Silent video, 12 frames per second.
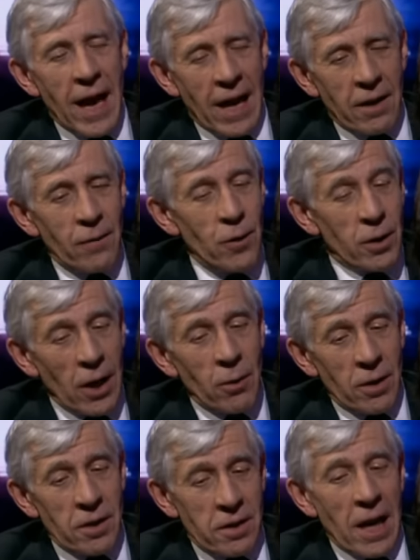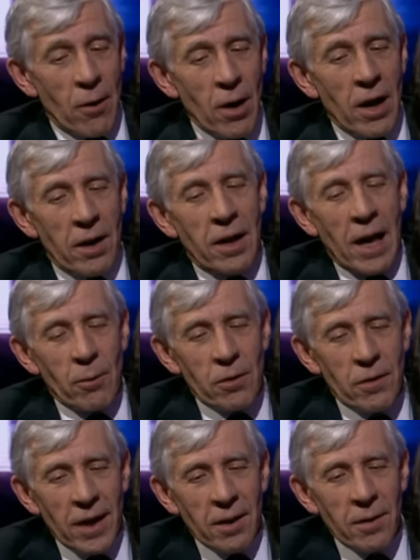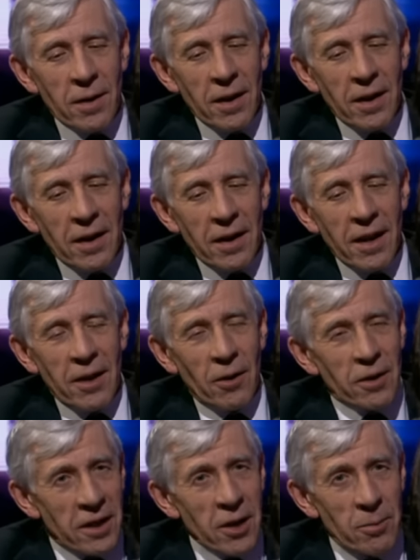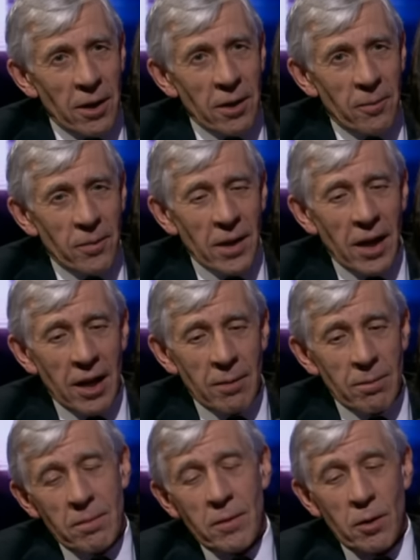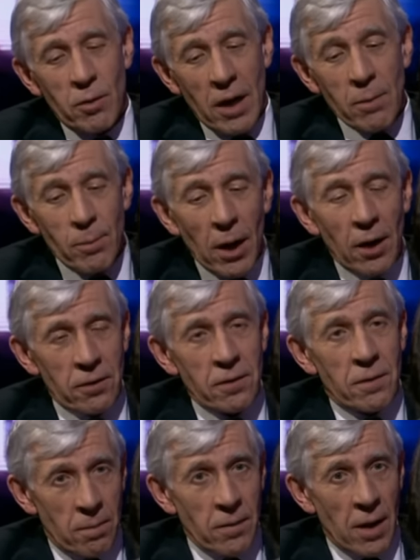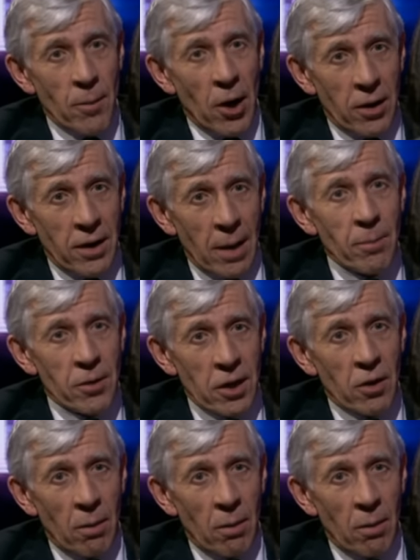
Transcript: And if you go into Tehran, and I was there in October, you go past the American embassy